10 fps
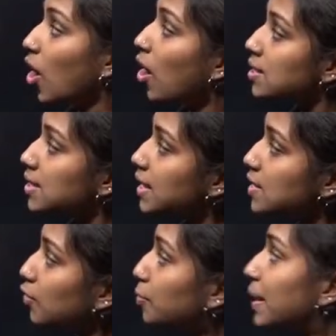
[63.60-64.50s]
oxides
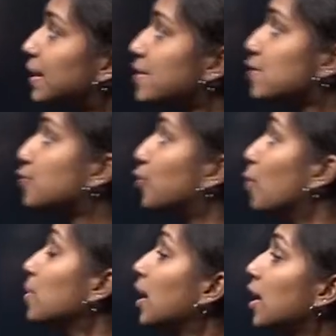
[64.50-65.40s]
of metals to form
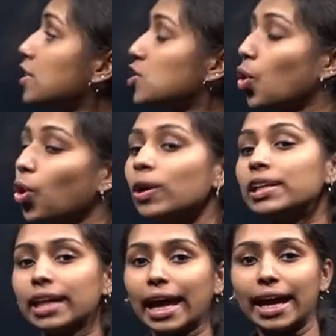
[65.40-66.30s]
salt
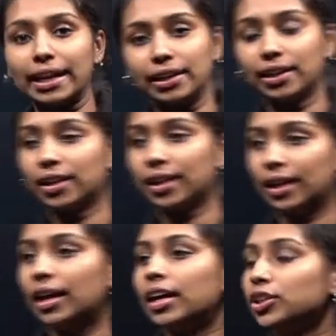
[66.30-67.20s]
and
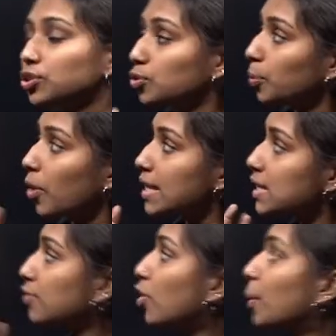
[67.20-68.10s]
two products are
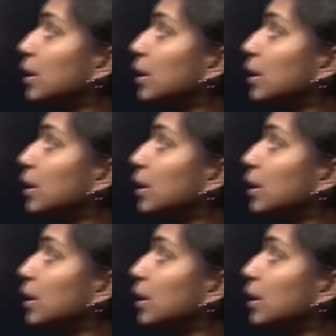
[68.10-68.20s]
forming